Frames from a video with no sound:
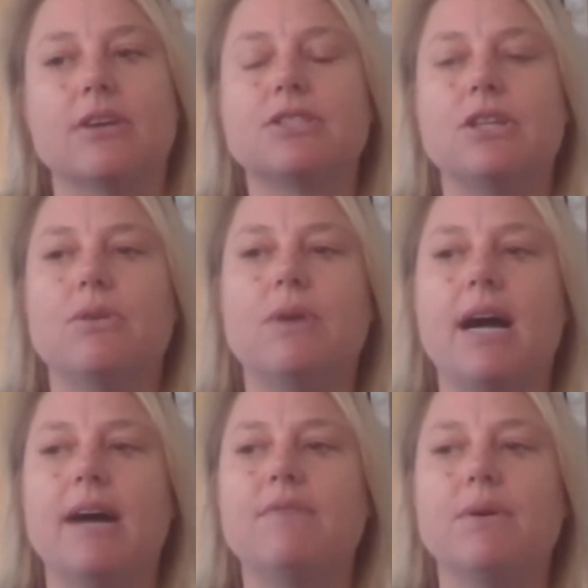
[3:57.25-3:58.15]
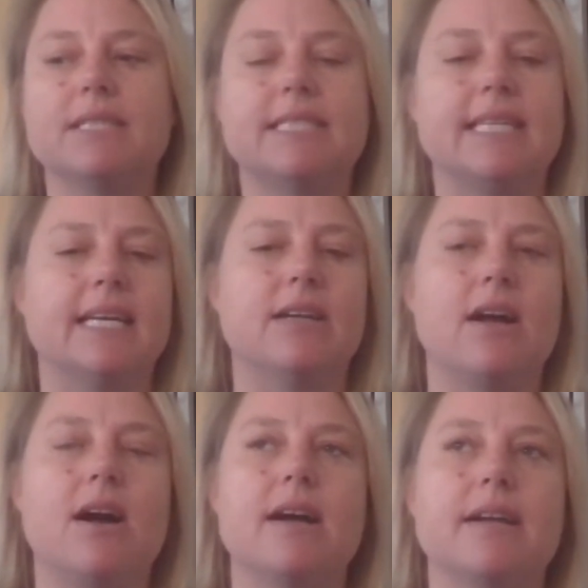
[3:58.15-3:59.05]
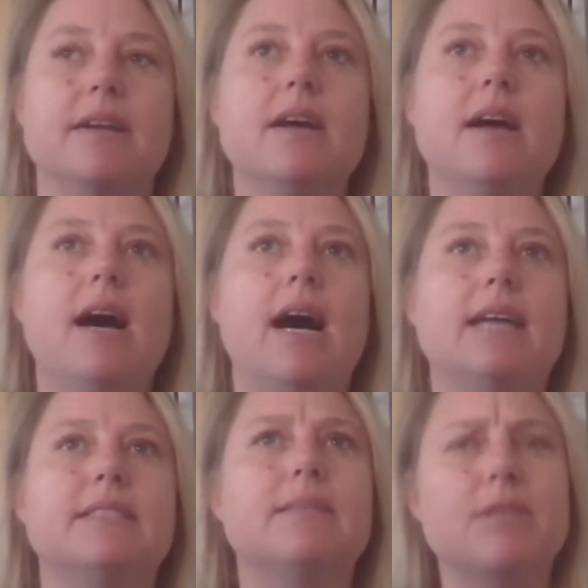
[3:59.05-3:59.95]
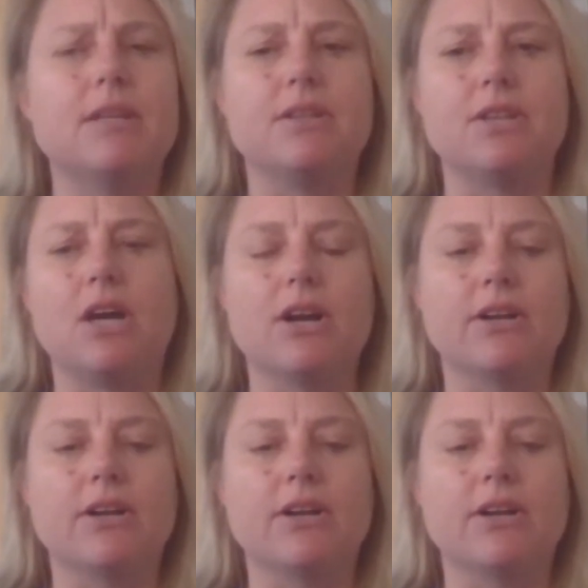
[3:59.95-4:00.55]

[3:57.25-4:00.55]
So focusing in on some of the harder